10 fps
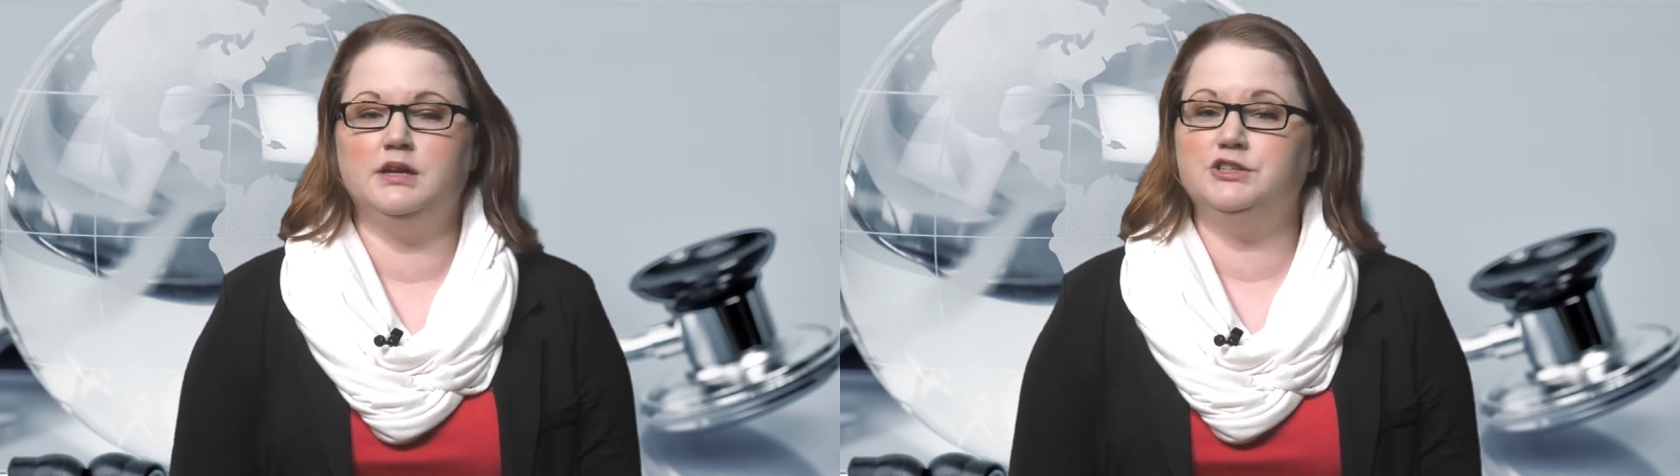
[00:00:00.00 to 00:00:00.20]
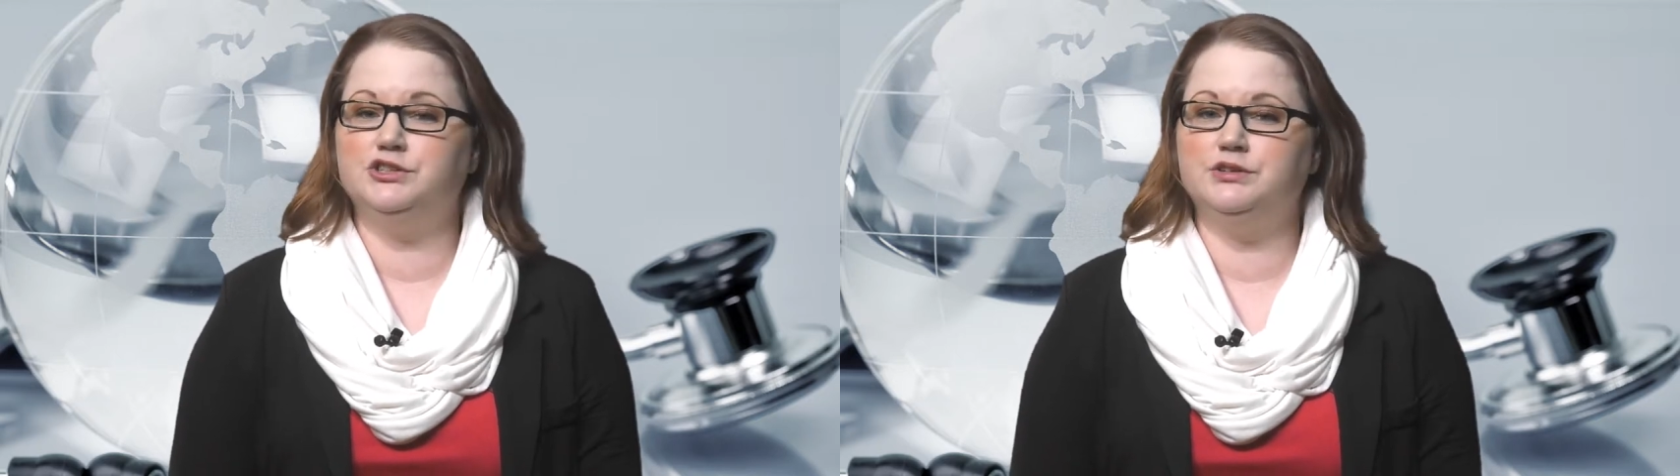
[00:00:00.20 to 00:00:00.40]

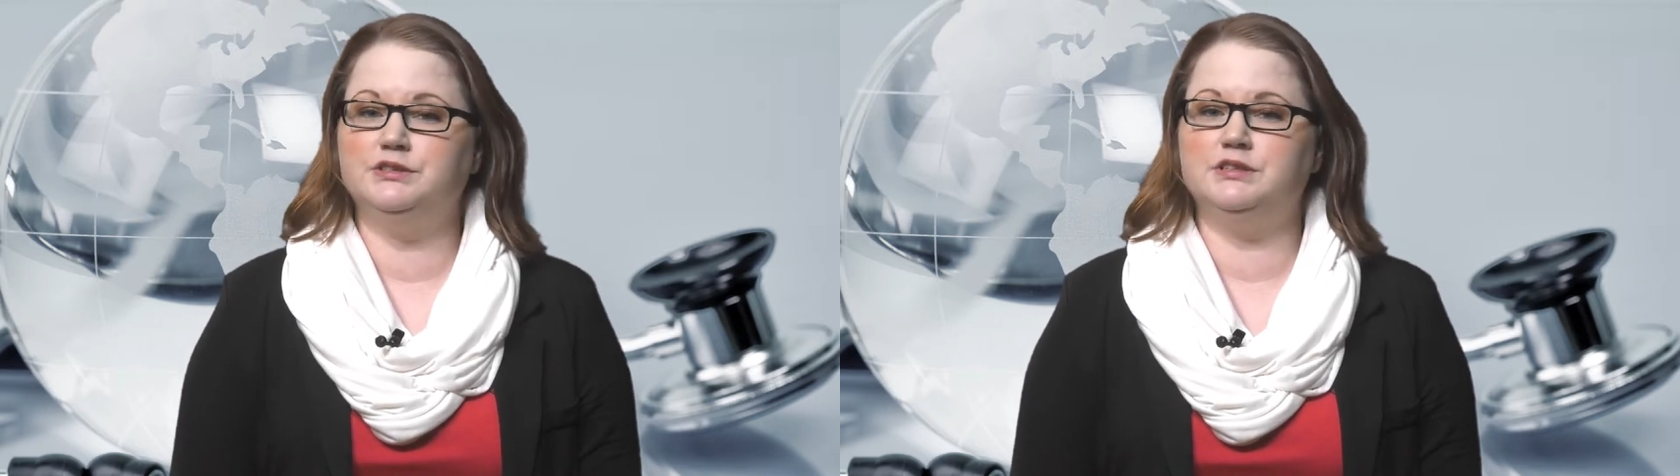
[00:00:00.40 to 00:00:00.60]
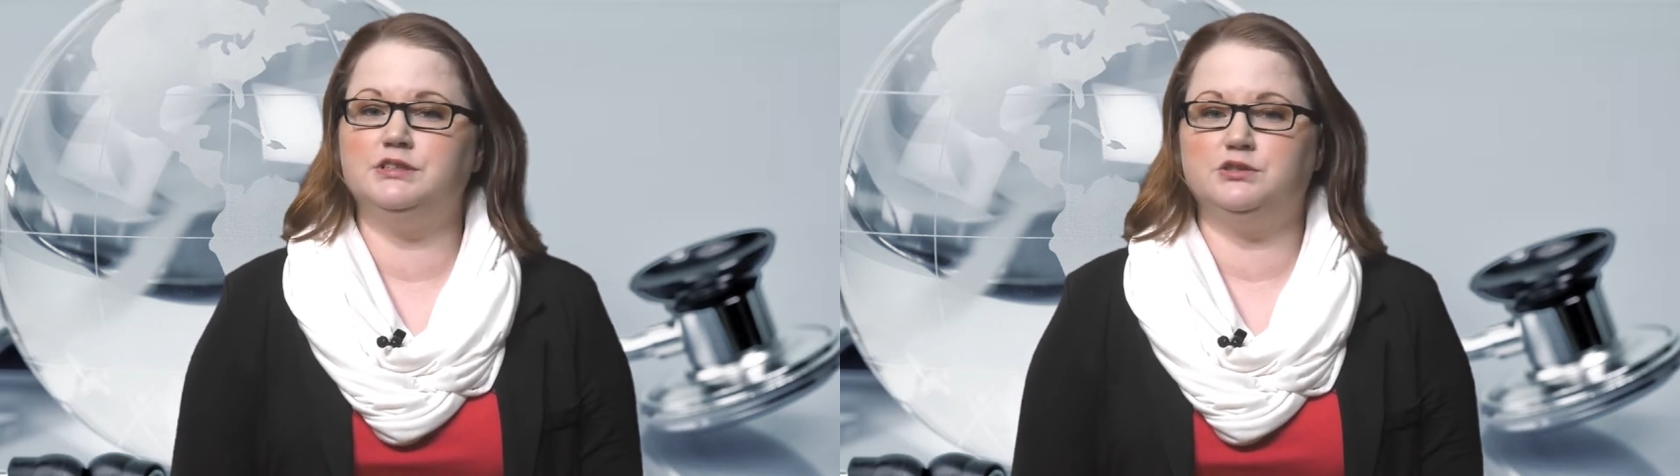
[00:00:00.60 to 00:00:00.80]

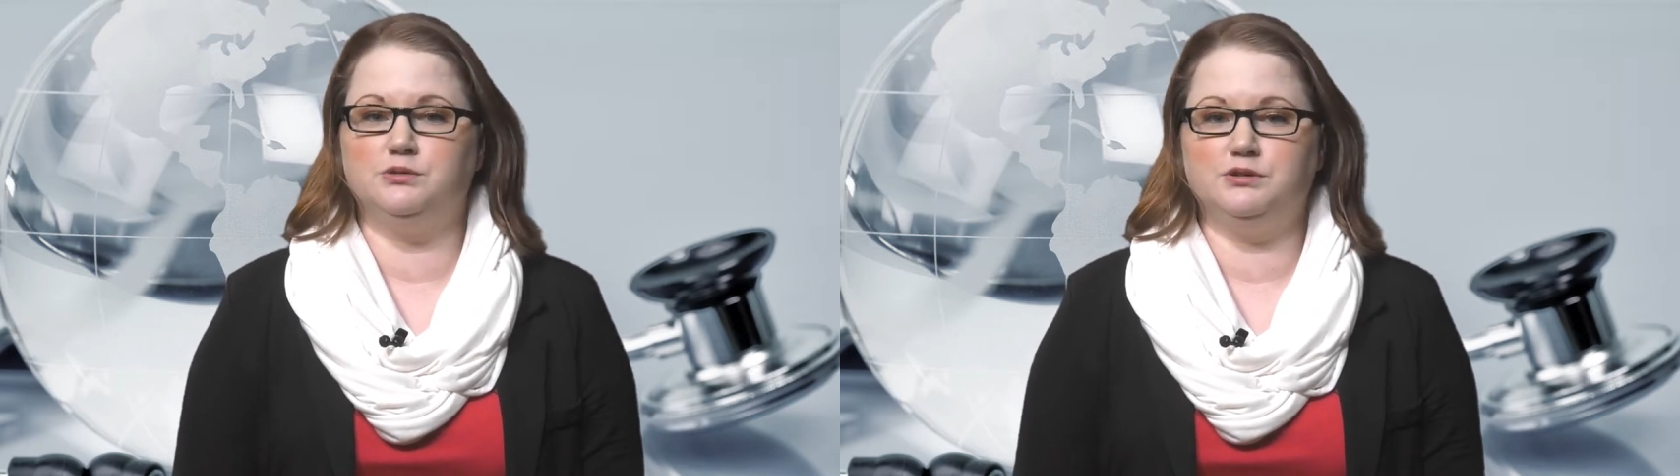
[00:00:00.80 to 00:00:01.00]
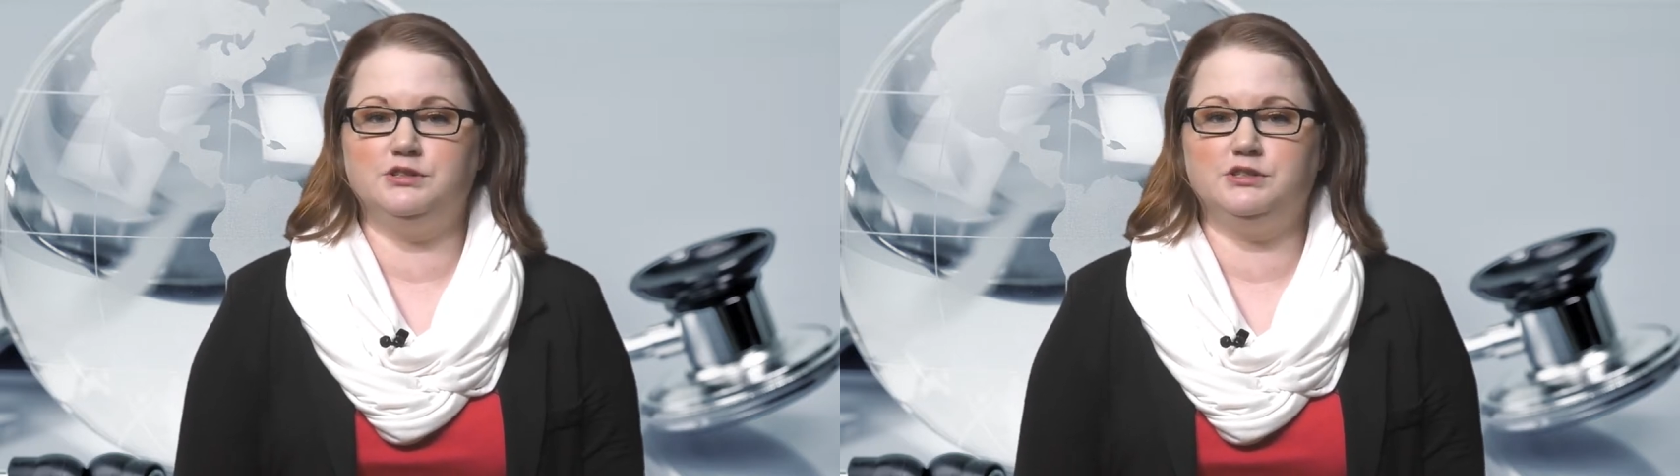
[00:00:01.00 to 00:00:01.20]
Students in this
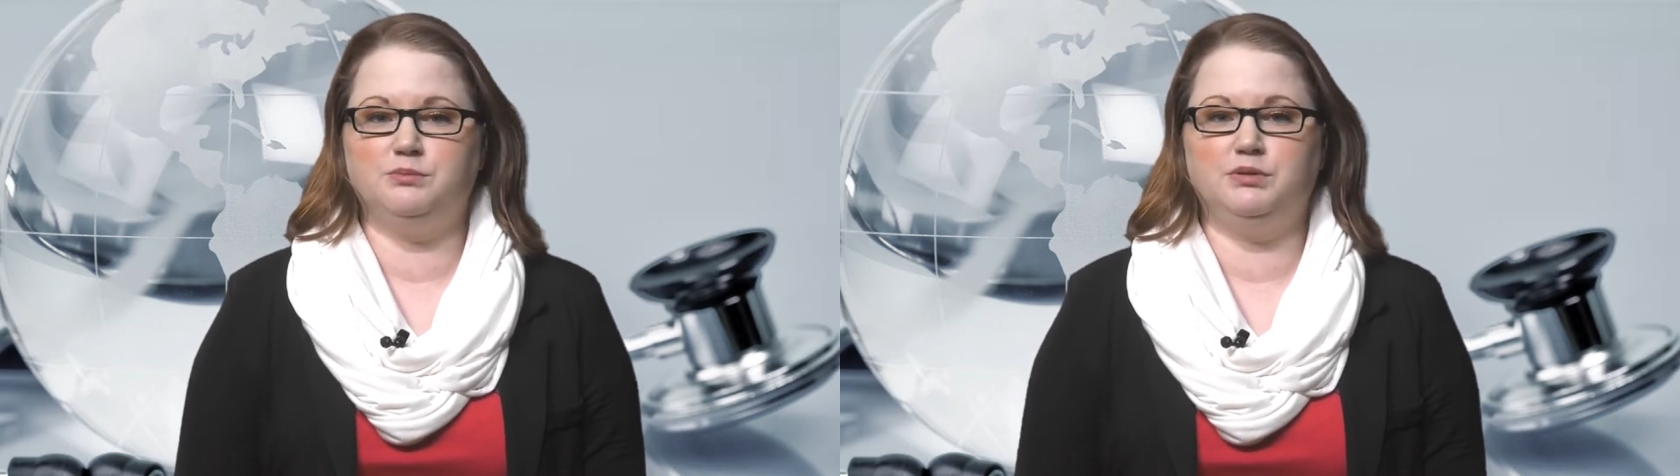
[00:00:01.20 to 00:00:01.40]
course